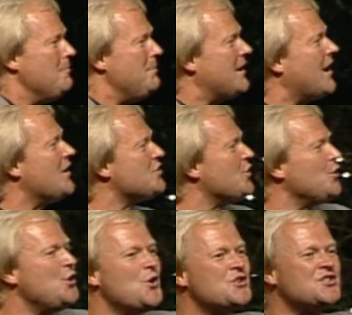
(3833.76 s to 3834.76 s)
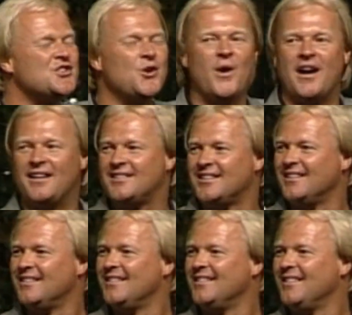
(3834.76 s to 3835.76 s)
Because you're used to it.
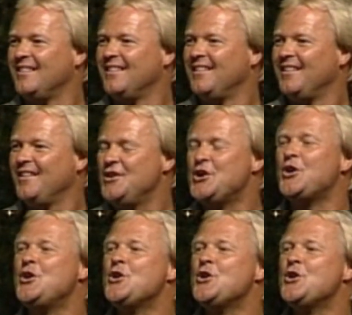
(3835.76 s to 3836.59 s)
You're